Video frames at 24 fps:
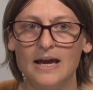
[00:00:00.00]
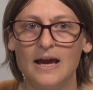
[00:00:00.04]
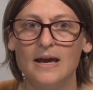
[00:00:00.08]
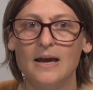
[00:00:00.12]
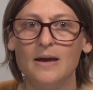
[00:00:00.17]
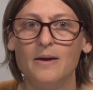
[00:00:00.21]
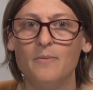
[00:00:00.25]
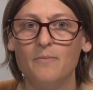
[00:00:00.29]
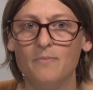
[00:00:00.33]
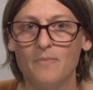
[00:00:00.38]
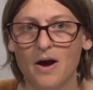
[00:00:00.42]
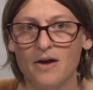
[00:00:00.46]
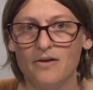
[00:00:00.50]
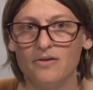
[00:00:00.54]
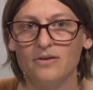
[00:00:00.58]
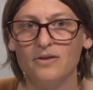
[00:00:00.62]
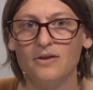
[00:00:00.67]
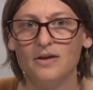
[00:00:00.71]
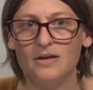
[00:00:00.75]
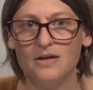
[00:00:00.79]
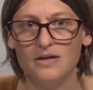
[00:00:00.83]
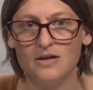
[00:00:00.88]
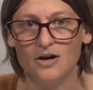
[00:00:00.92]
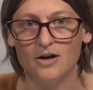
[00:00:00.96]
day,
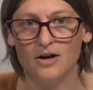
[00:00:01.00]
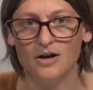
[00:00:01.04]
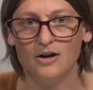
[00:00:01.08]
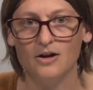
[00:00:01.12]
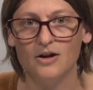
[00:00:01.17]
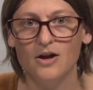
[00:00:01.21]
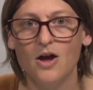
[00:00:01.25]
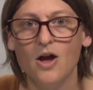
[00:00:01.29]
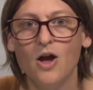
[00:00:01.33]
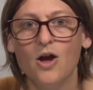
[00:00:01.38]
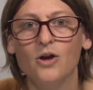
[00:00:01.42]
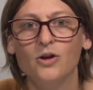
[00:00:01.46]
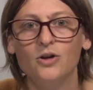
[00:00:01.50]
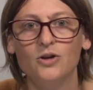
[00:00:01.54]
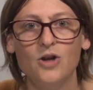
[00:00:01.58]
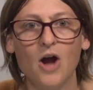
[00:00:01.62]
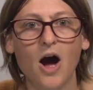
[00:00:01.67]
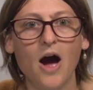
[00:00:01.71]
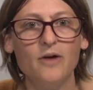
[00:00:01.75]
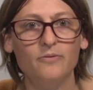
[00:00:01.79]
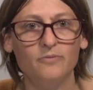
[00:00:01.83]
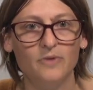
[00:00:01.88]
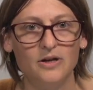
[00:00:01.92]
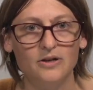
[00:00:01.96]
month, year,
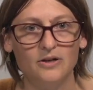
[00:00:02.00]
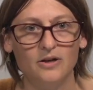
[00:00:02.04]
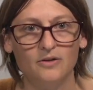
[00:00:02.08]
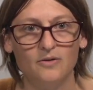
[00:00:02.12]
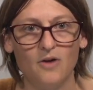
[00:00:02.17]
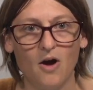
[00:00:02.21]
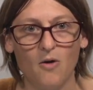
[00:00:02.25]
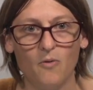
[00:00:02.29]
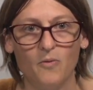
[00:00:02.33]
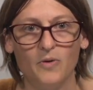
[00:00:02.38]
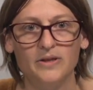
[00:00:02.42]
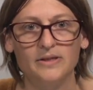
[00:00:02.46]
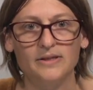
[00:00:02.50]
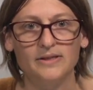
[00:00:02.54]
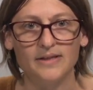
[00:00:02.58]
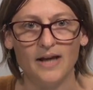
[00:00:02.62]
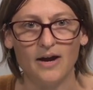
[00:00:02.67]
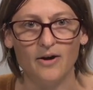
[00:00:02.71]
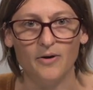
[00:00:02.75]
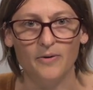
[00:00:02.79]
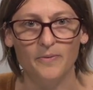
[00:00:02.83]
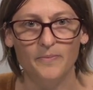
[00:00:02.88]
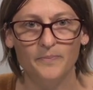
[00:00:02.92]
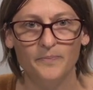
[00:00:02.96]
not written in all
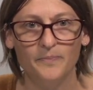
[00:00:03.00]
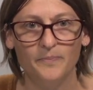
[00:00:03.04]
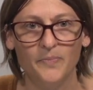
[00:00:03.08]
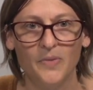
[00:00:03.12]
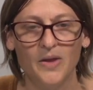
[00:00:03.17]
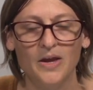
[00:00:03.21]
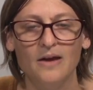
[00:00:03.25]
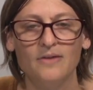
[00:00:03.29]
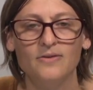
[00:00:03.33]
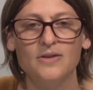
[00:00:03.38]
one cell.